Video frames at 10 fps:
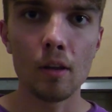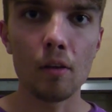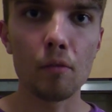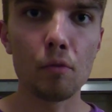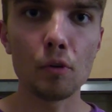
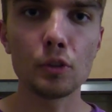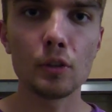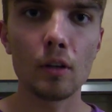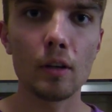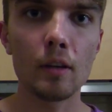
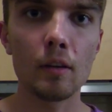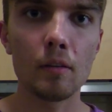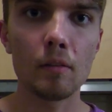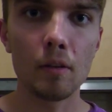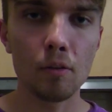unfortunately,
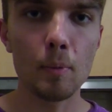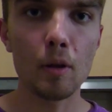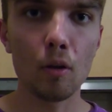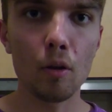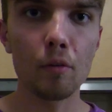there's been
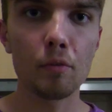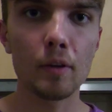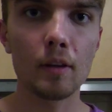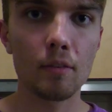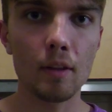a lot
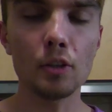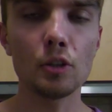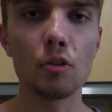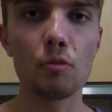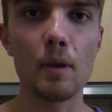of
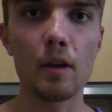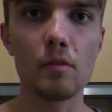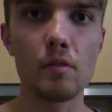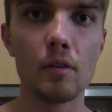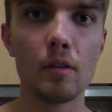extensions made